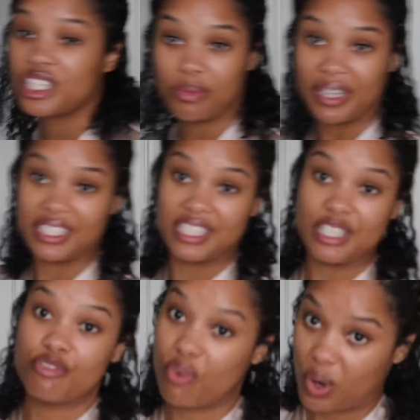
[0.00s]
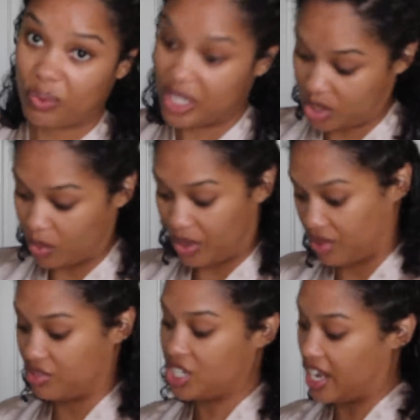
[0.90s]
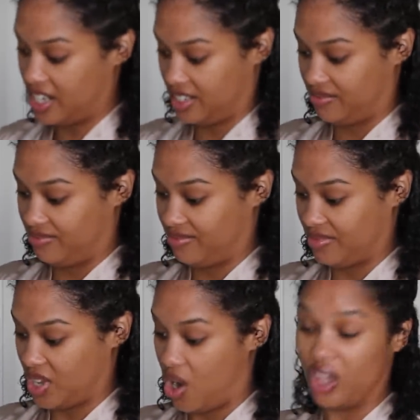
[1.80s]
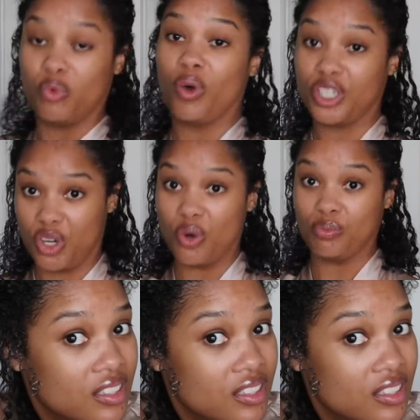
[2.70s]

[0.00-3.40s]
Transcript: expect to see four weeks worth of shedding all in one go.